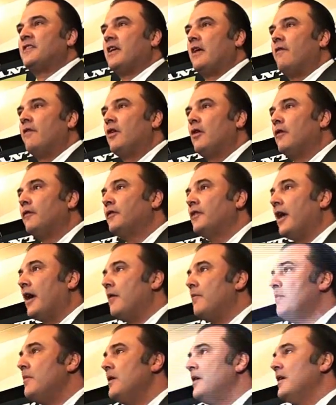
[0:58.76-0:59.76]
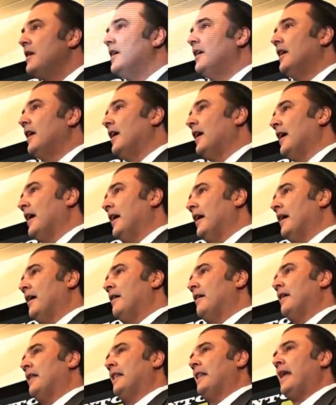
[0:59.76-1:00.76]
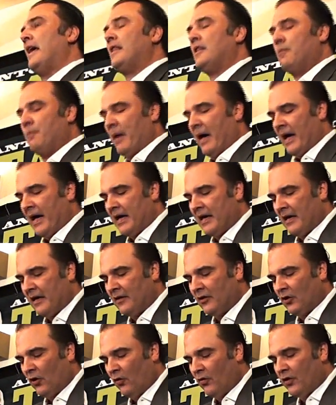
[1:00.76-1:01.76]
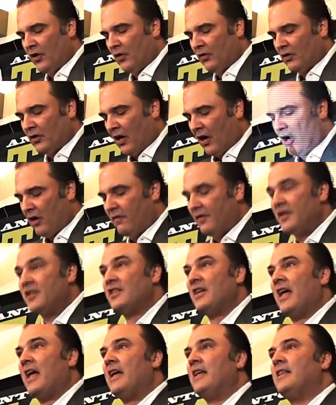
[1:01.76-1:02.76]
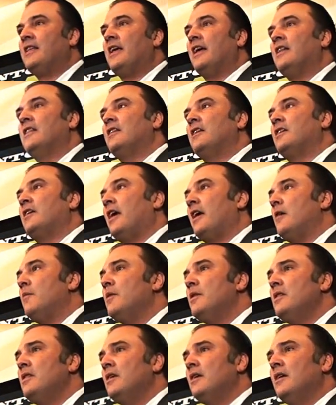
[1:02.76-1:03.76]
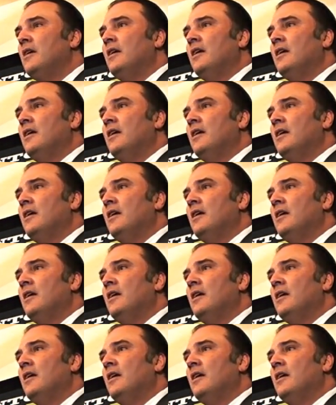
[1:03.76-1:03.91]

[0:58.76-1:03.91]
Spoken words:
seven of them, led by Antonio Tarver's AT Entertainment.